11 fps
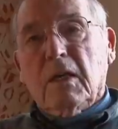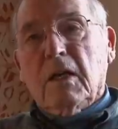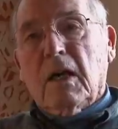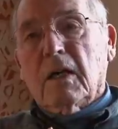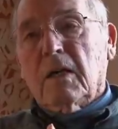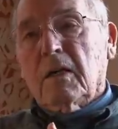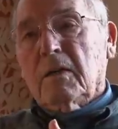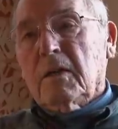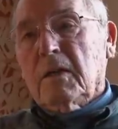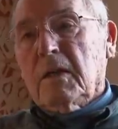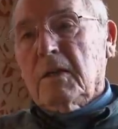uh,
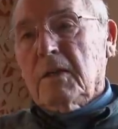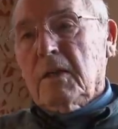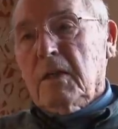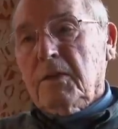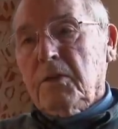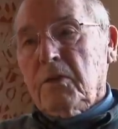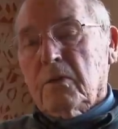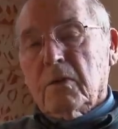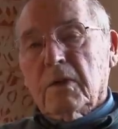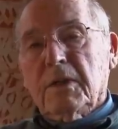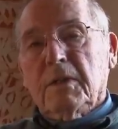
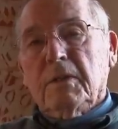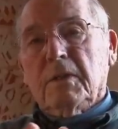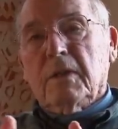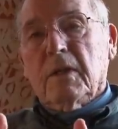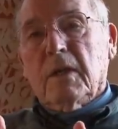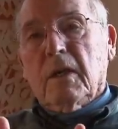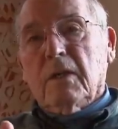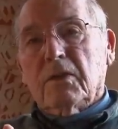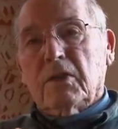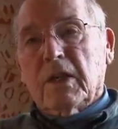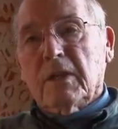enduring
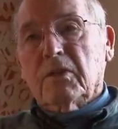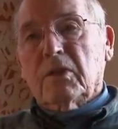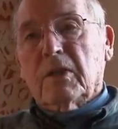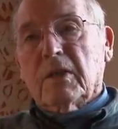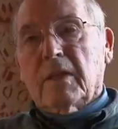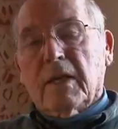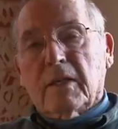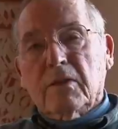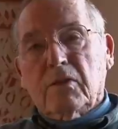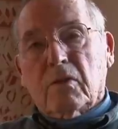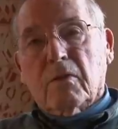sense that they
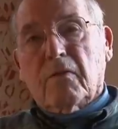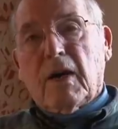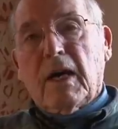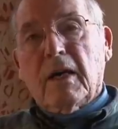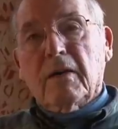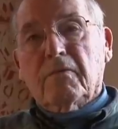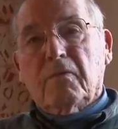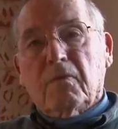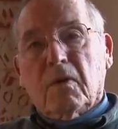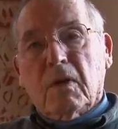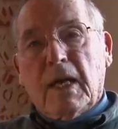could
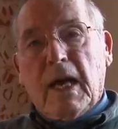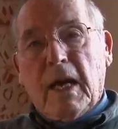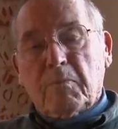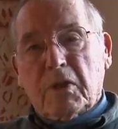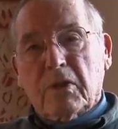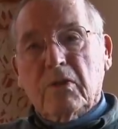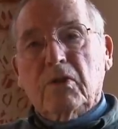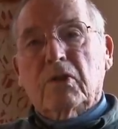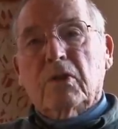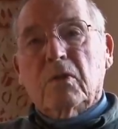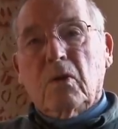survive
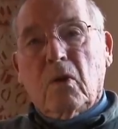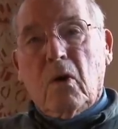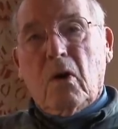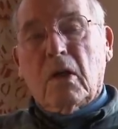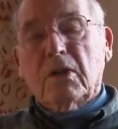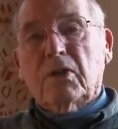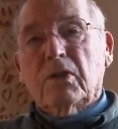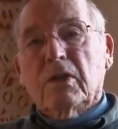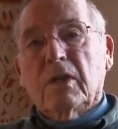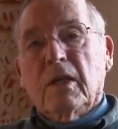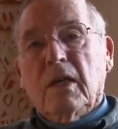absence and loss
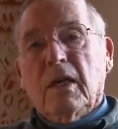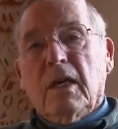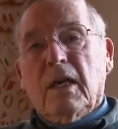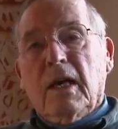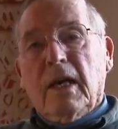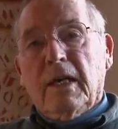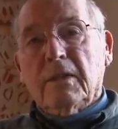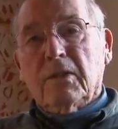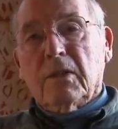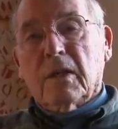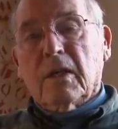
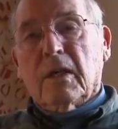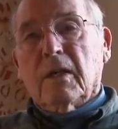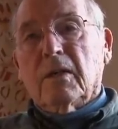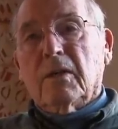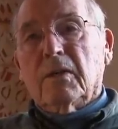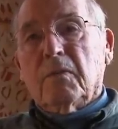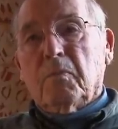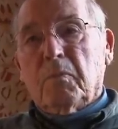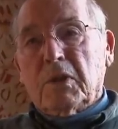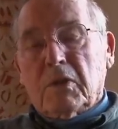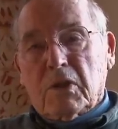and uh,
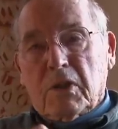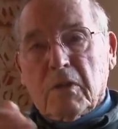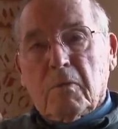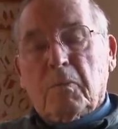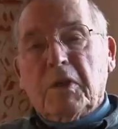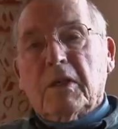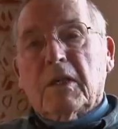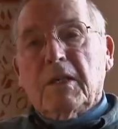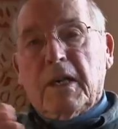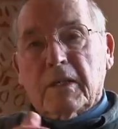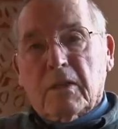but still be
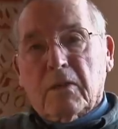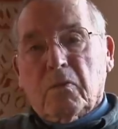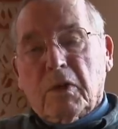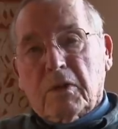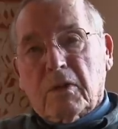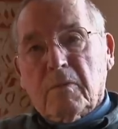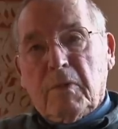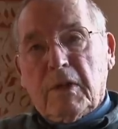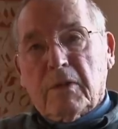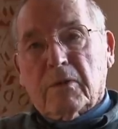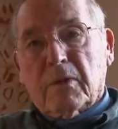connected with the
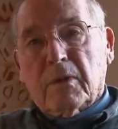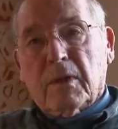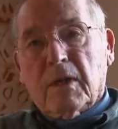mother.